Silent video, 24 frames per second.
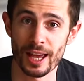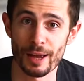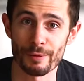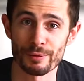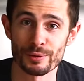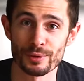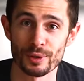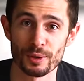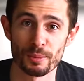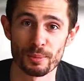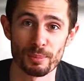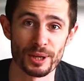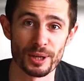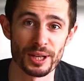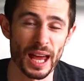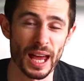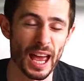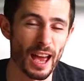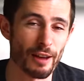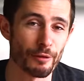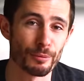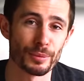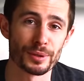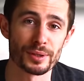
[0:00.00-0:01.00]
I have to admit, I
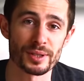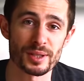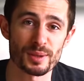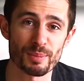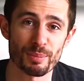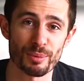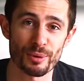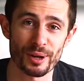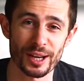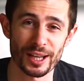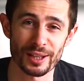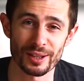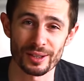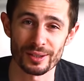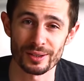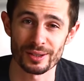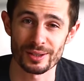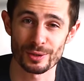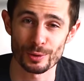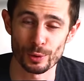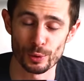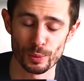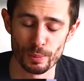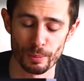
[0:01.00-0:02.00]
haven't been spraying
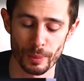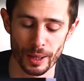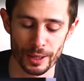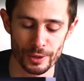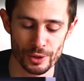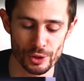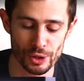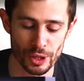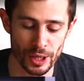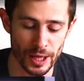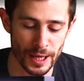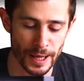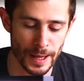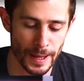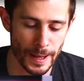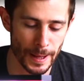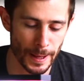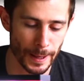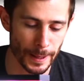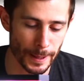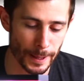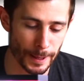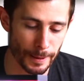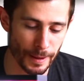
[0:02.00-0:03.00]
it too much.
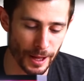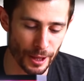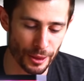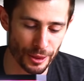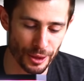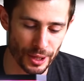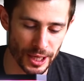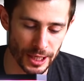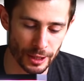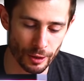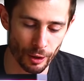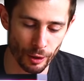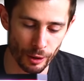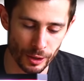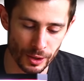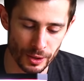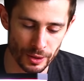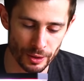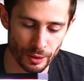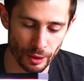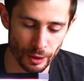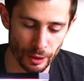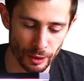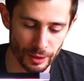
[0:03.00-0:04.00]
I think all
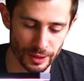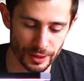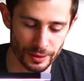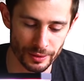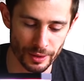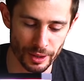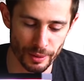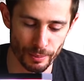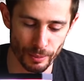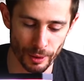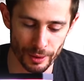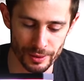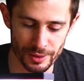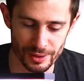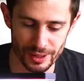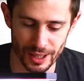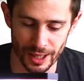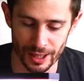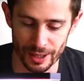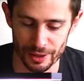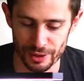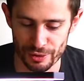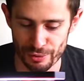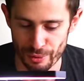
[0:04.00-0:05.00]
in all, the moss
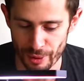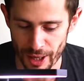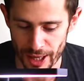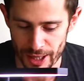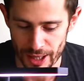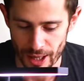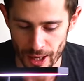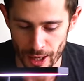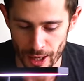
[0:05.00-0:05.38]
kind of dried